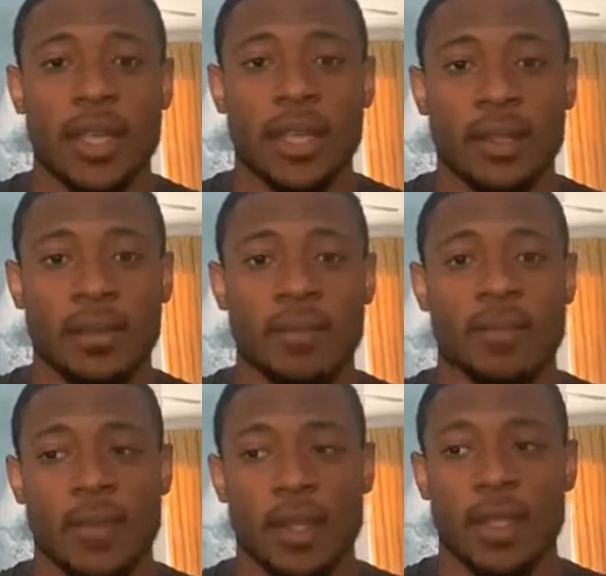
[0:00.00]
And
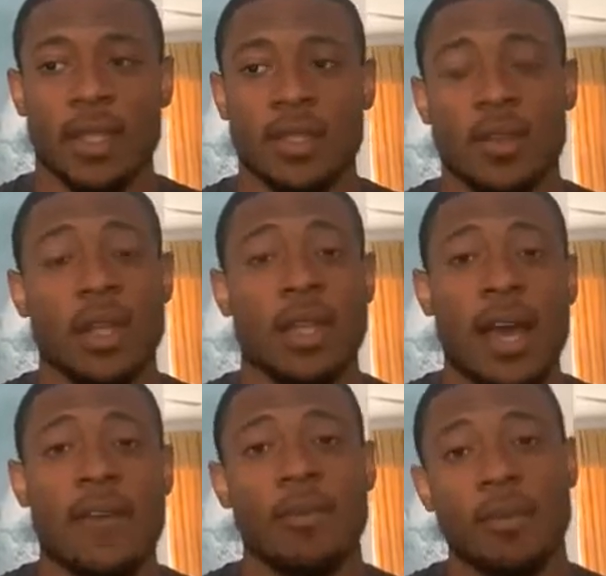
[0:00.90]
it's going to
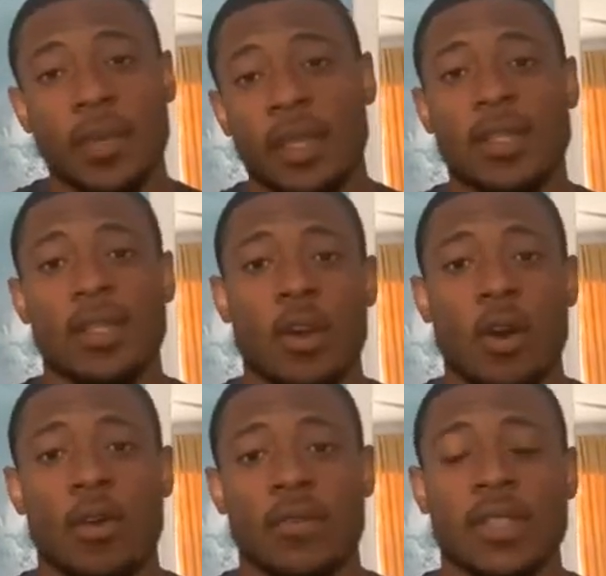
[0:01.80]
allow for me to
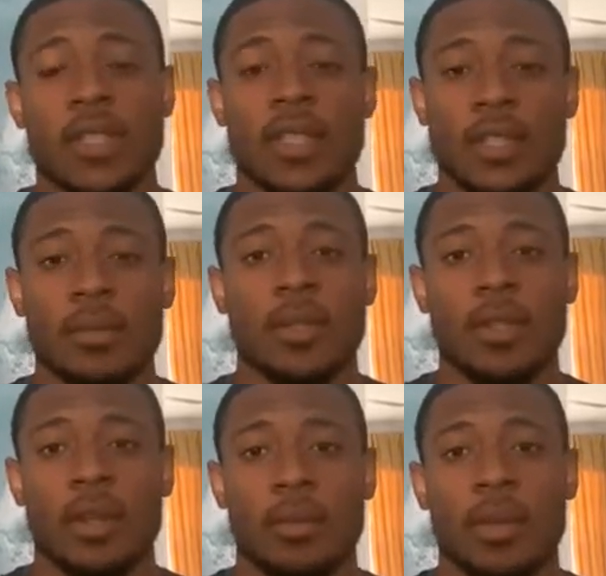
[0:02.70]
go overseas and
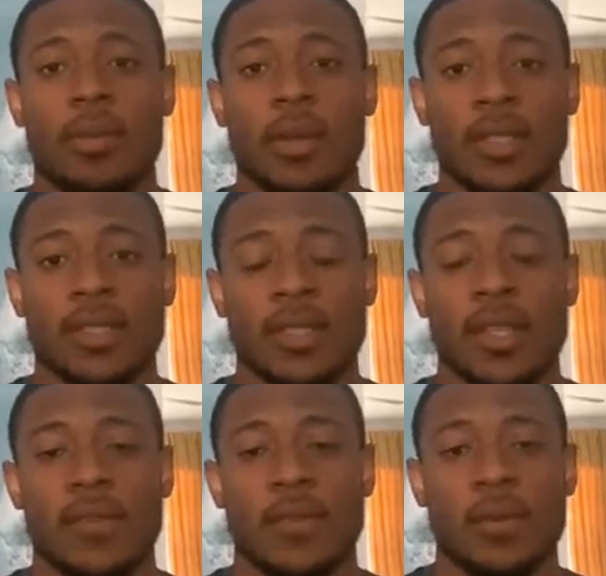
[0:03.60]
be pretty
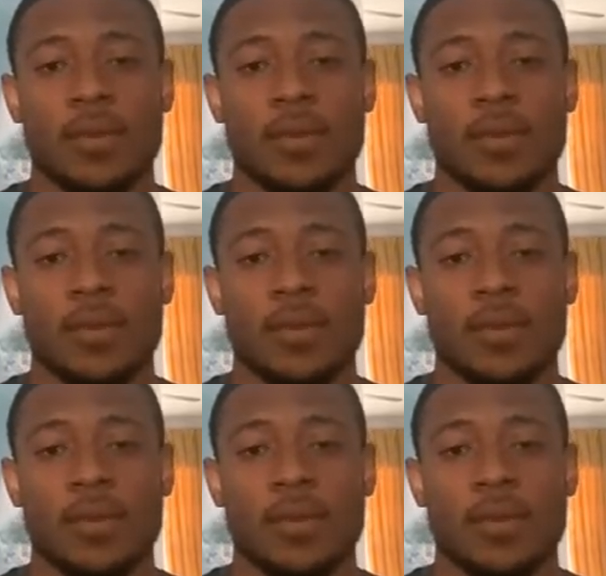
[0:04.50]
successful.